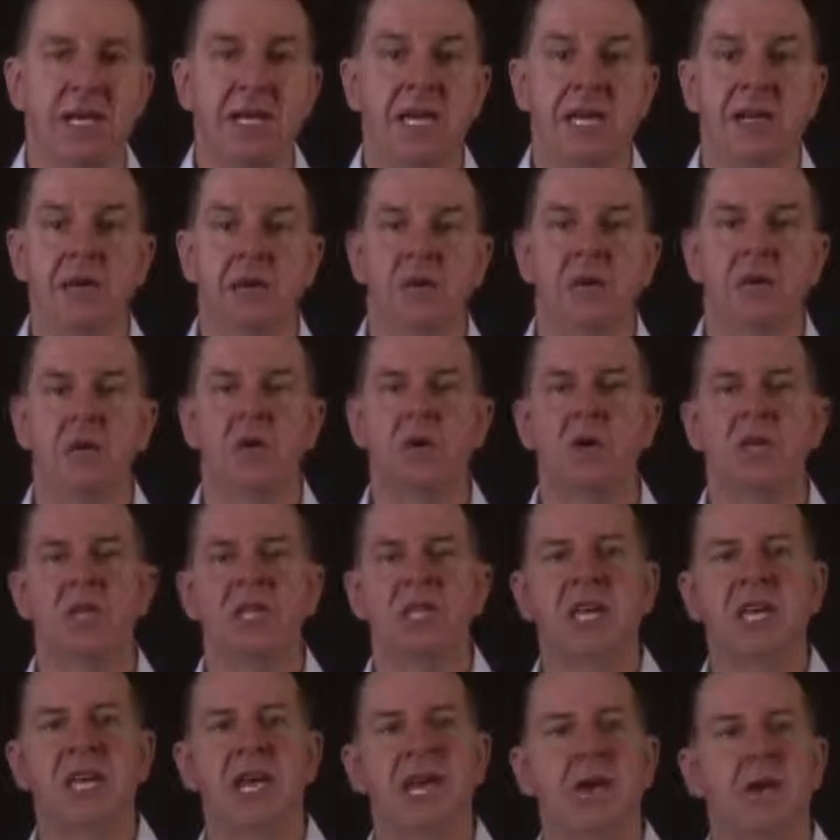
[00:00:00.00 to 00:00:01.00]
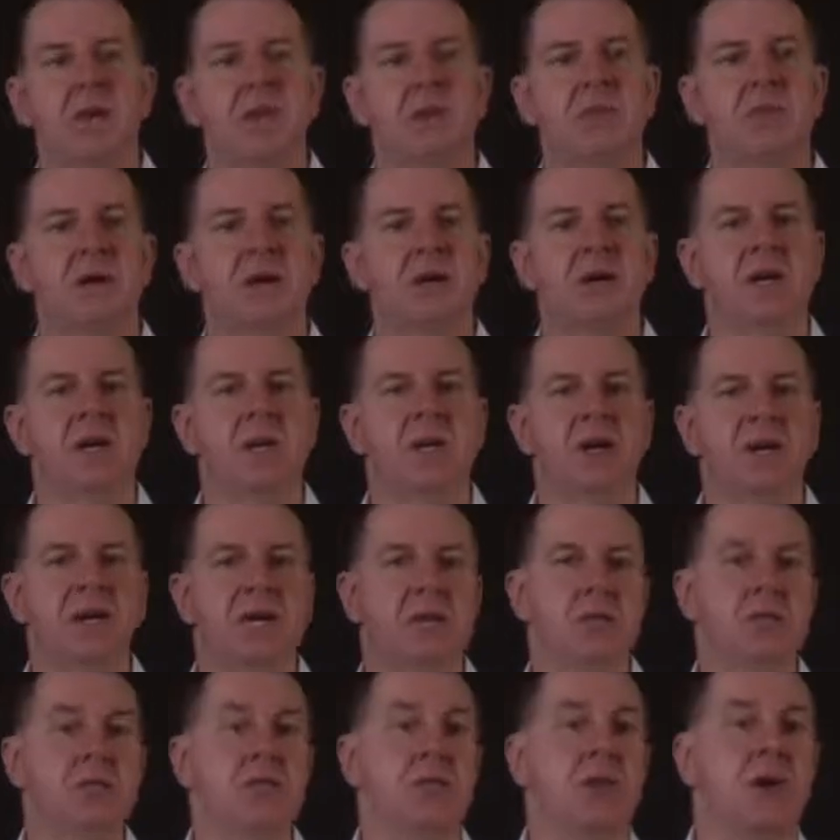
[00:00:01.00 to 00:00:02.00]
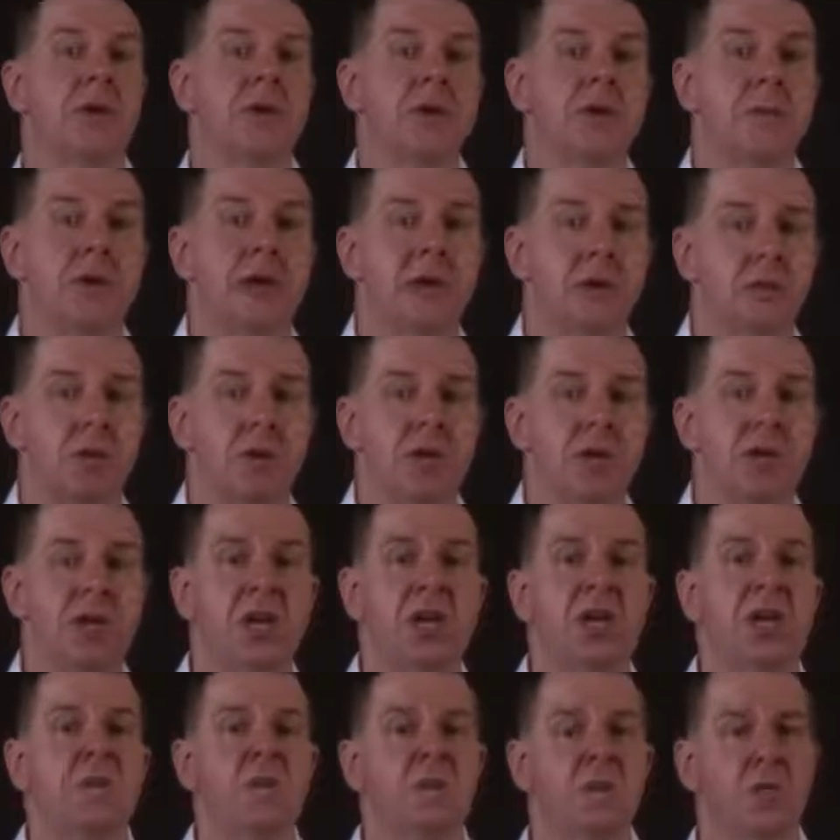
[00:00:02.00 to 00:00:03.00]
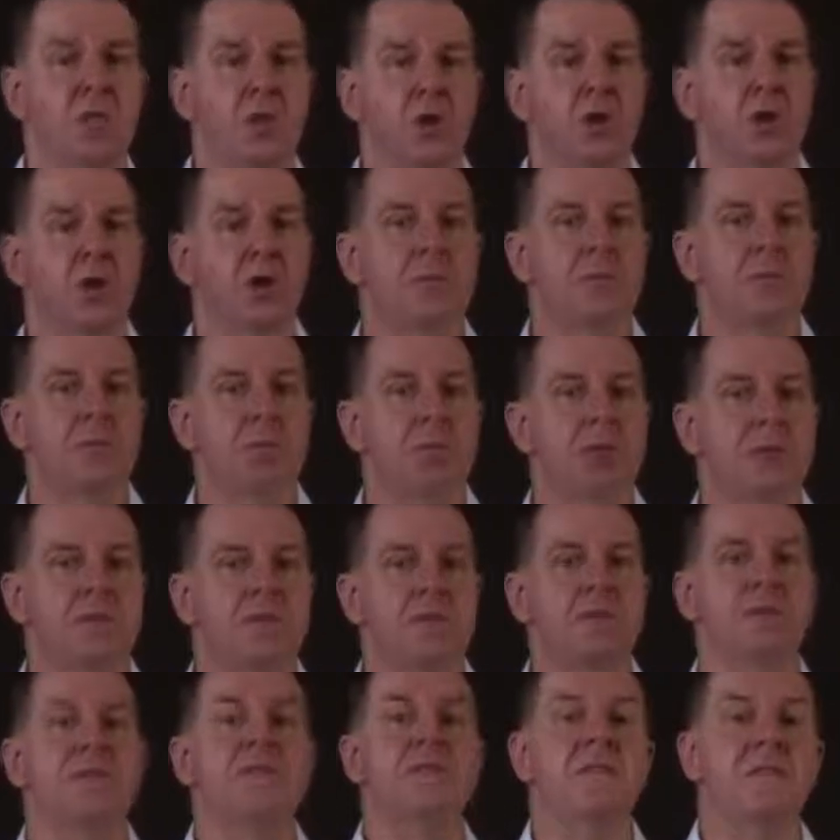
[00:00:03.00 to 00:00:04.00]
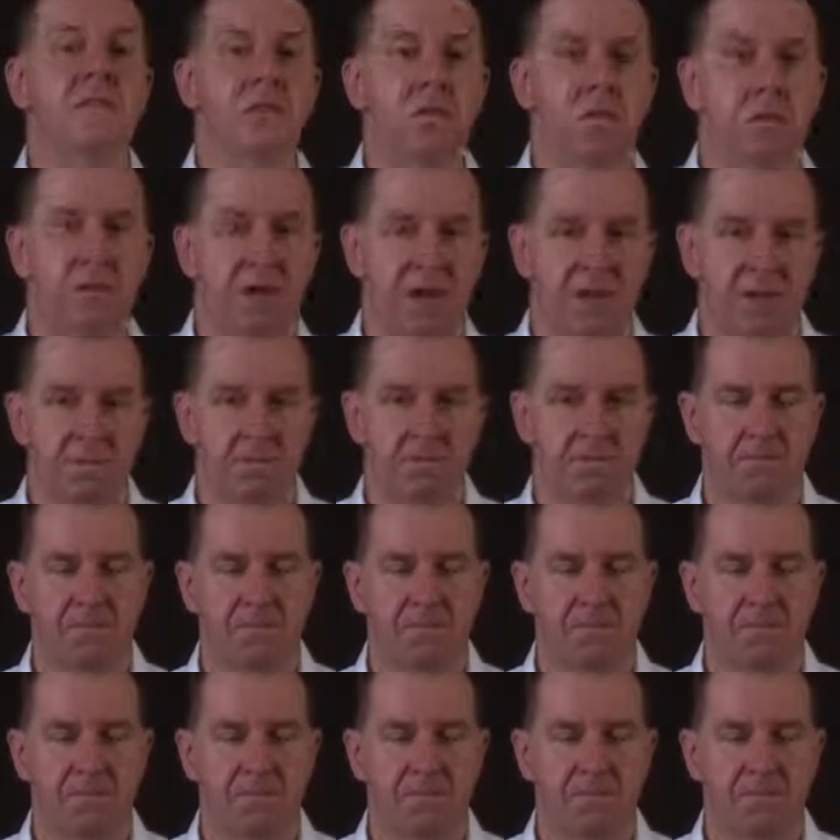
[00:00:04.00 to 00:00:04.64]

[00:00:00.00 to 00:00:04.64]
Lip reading: In other words, how are the market makers going to make money from what I'm observing before me?